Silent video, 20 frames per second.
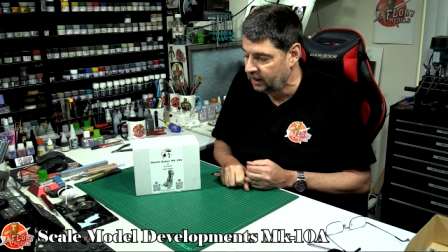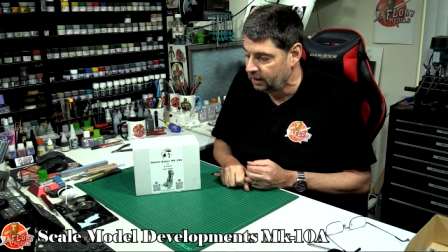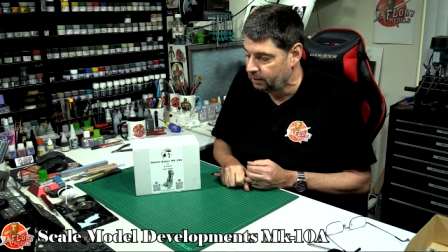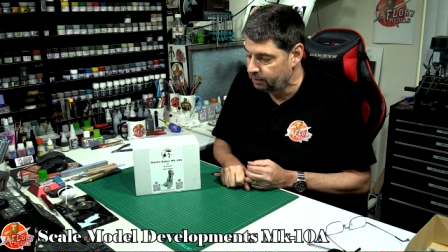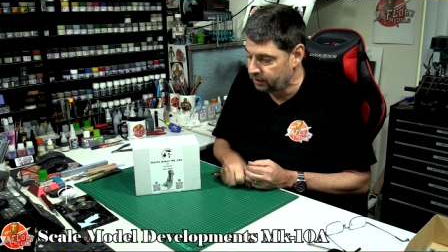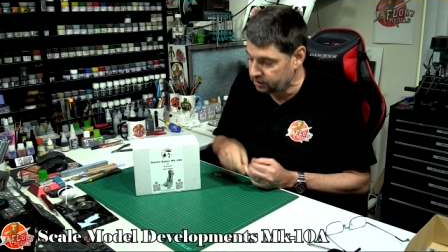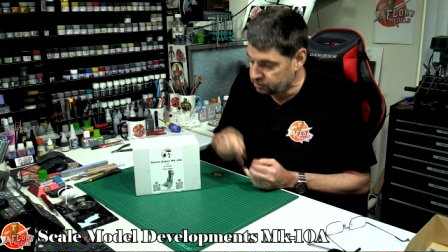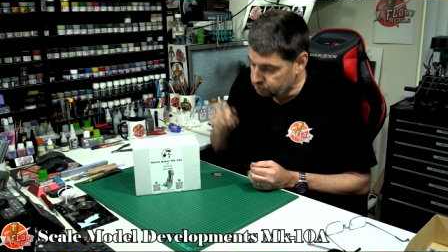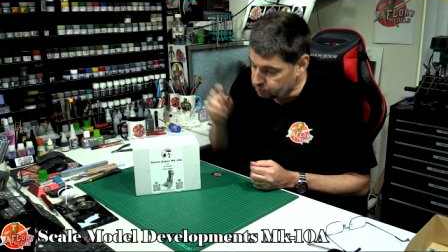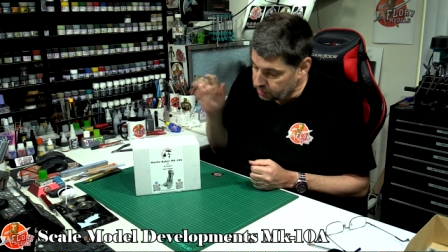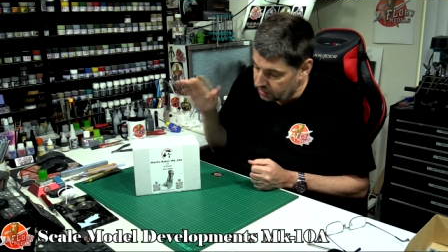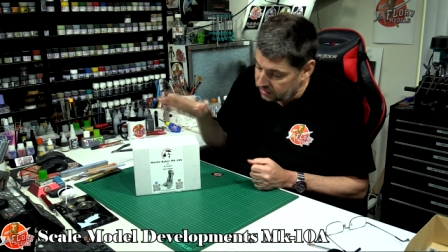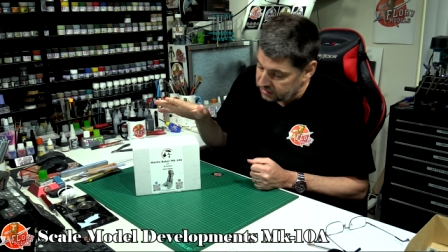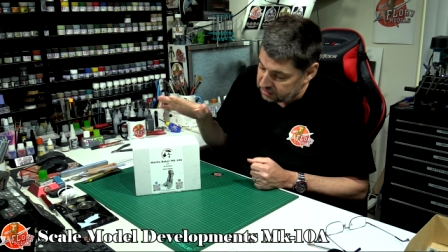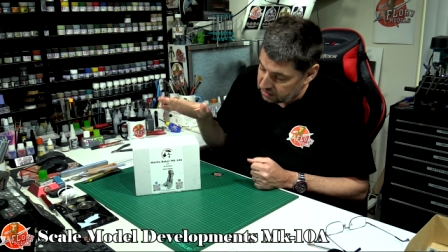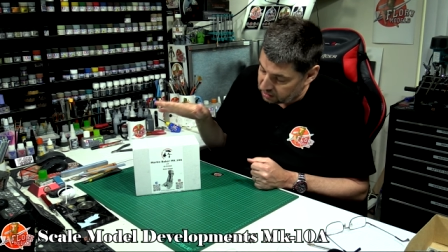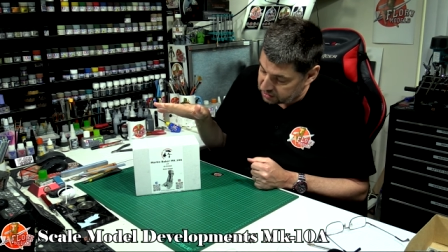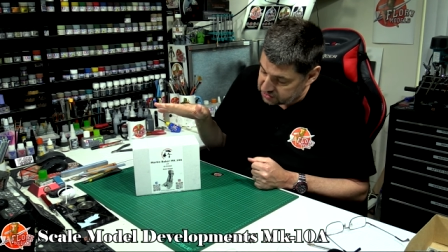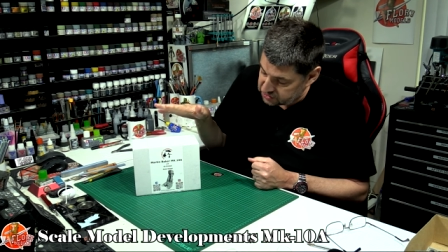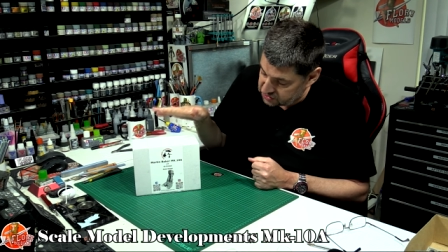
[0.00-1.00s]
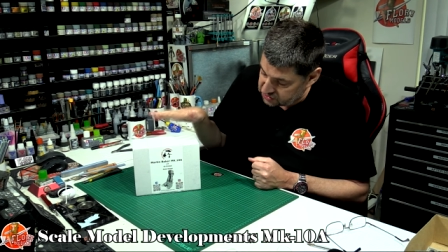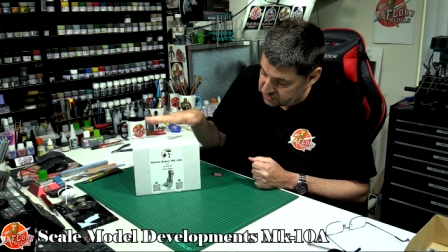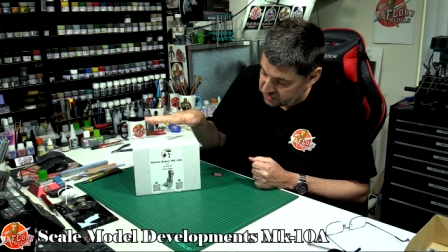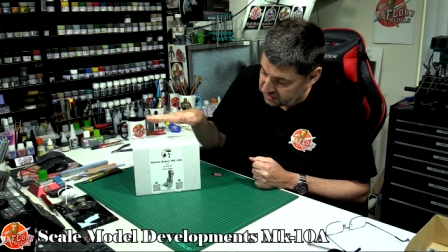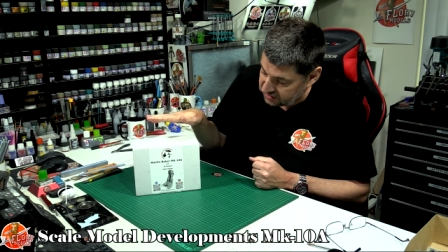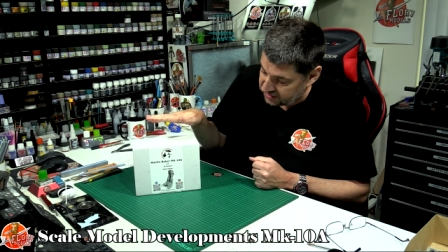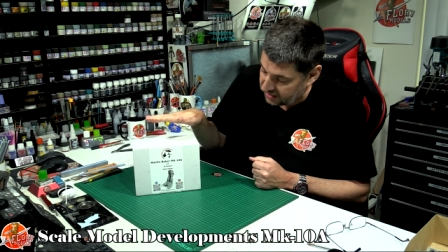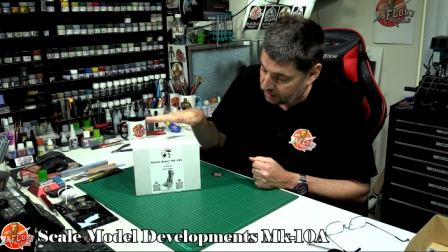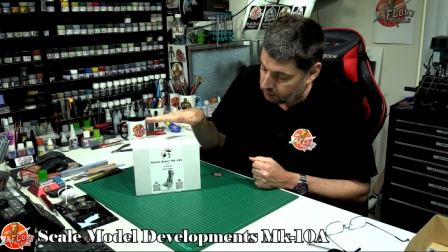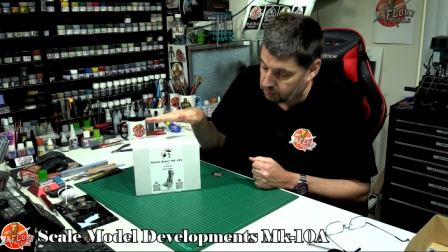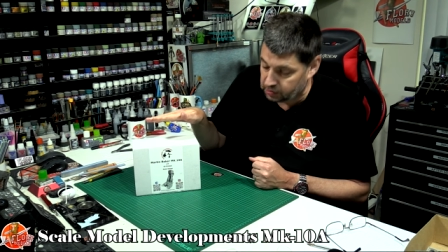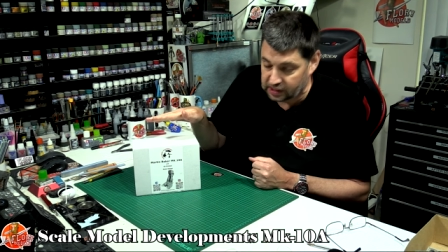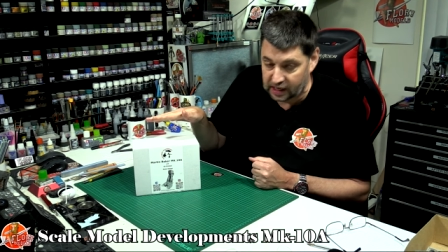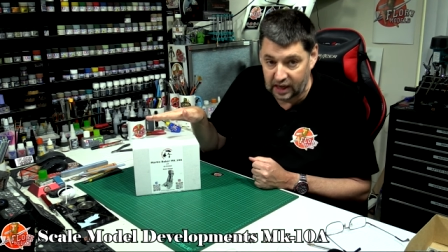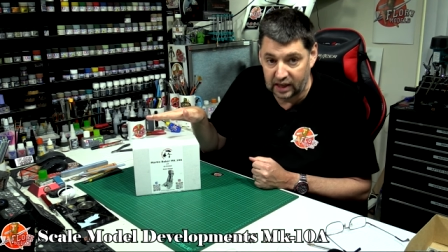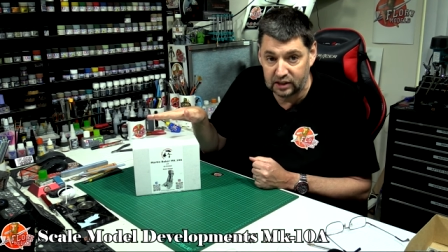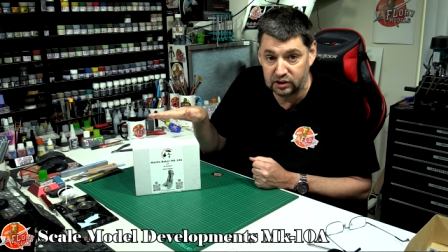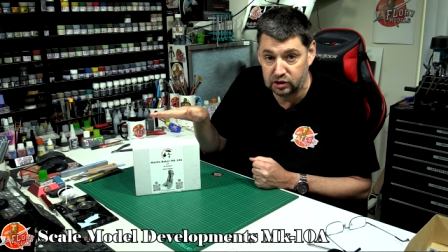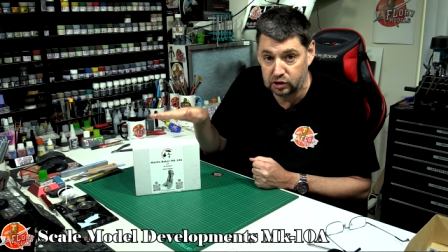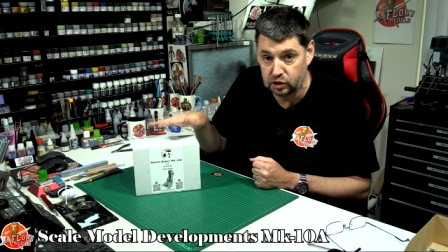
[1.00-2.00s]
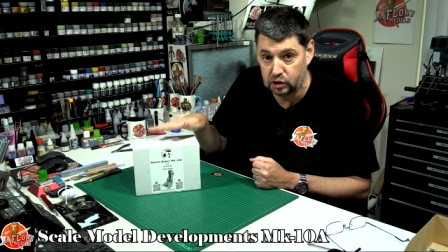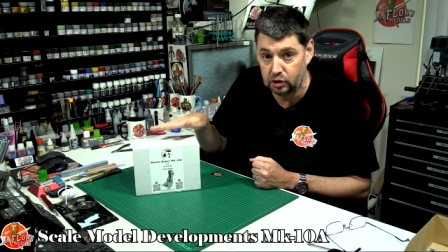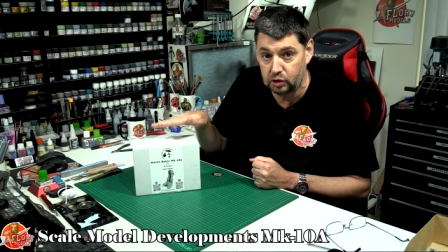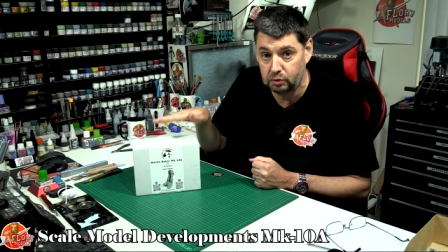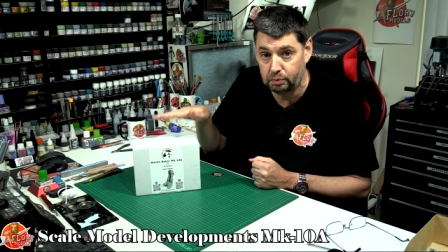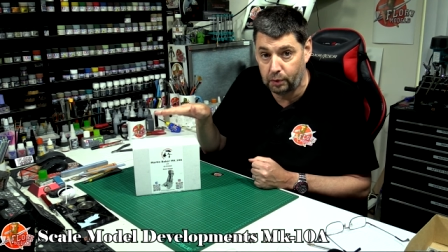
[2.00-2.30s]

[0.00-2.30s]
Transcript: But it's really nice to see now we're getting new